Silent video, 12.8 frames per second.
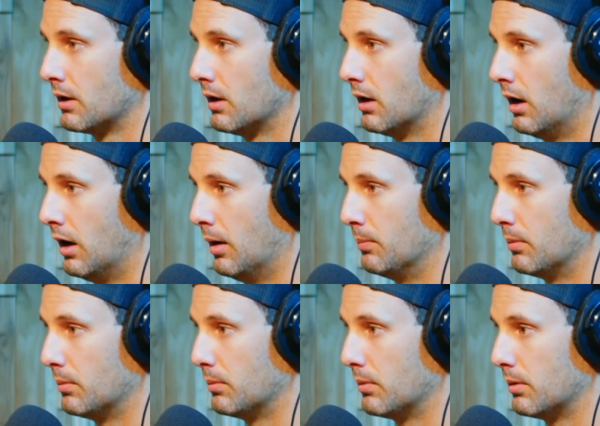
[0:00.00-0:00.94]

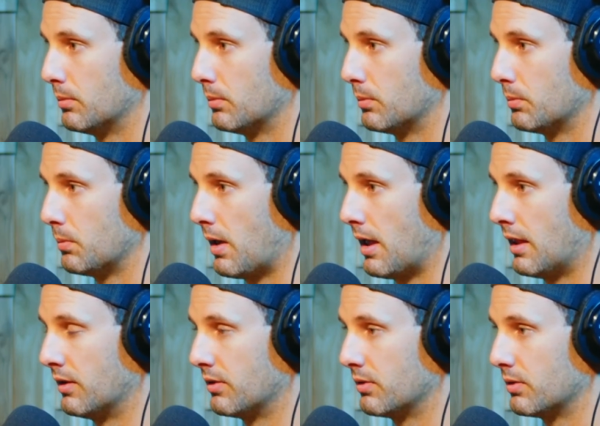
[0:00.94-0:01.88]

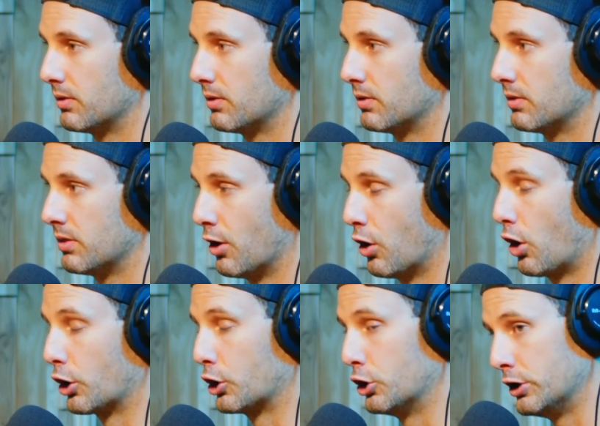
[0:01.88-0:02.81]
And there
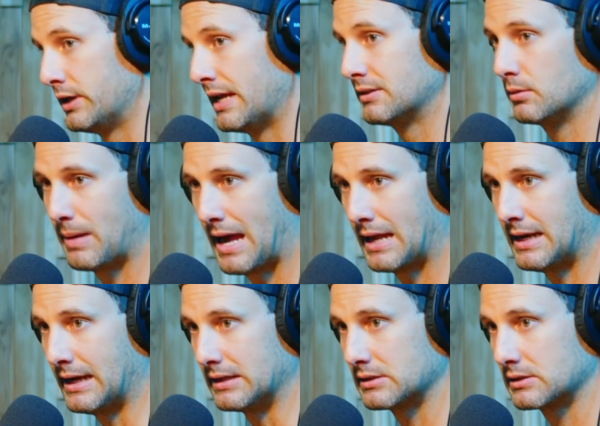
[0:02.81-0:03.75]
are good days and bad
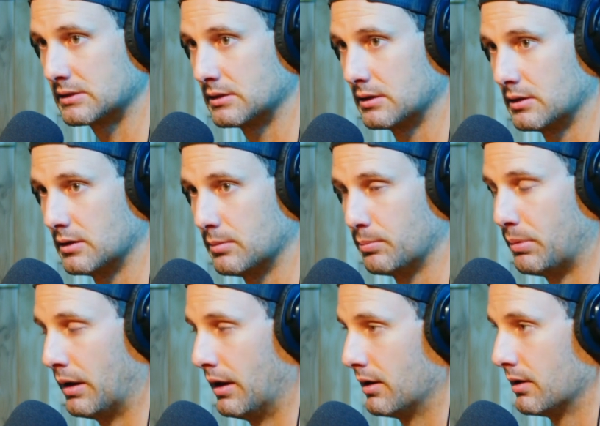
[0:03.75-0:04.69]
days,
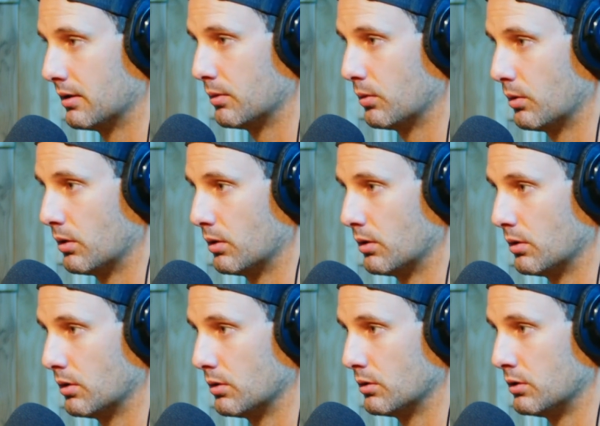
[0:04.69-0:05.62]
but
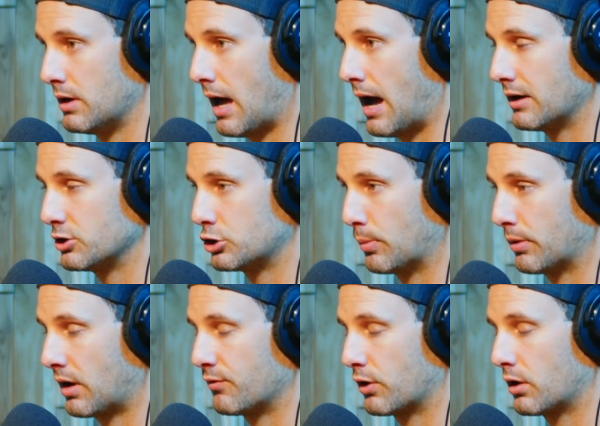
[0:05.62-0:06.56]
not jumping
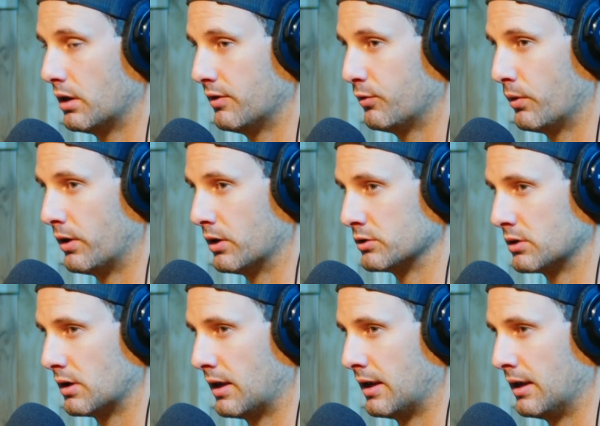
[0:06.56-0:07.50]
off a cliff when there's
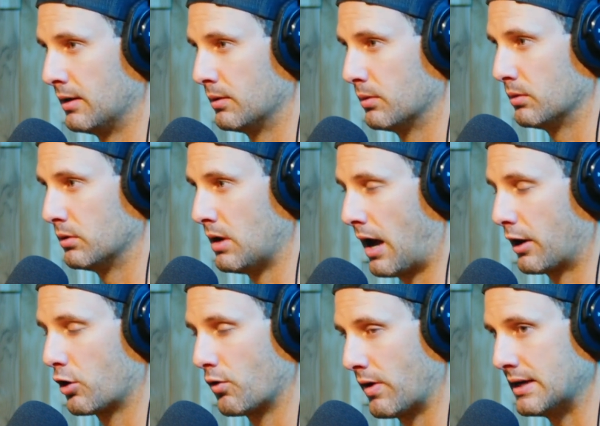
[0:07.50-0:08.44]
not a
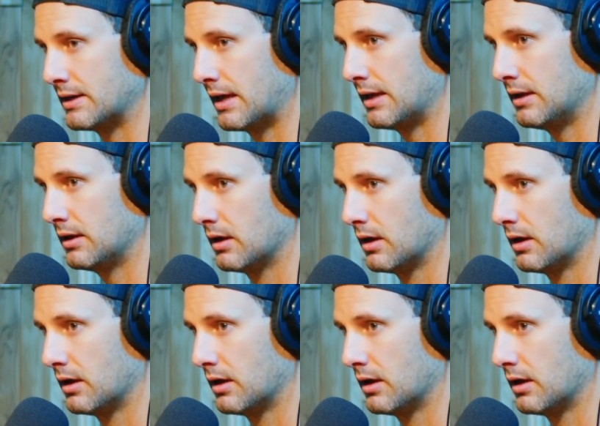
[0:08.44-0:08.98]
great day,